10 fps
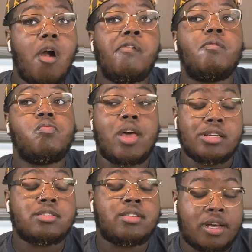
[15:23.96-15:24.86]

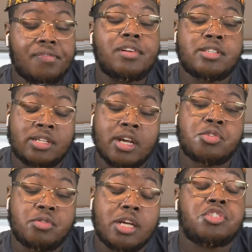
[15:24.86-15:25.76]
That's definitely
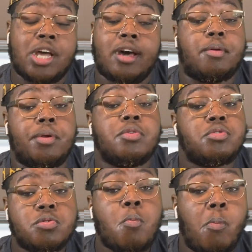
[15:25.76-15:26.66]
that's child
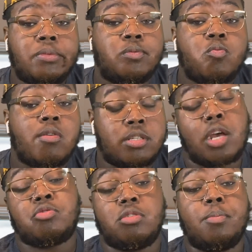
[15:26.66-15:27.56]
abuse.
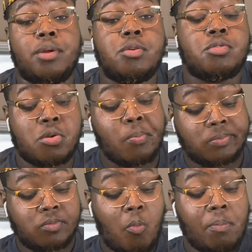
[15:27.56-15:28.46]
Sexual abuse.
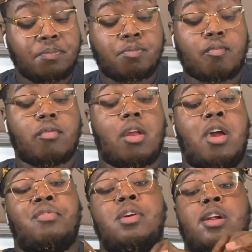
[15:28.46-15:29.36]

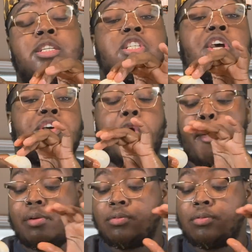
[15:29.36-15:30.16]
If we're gonna get technical.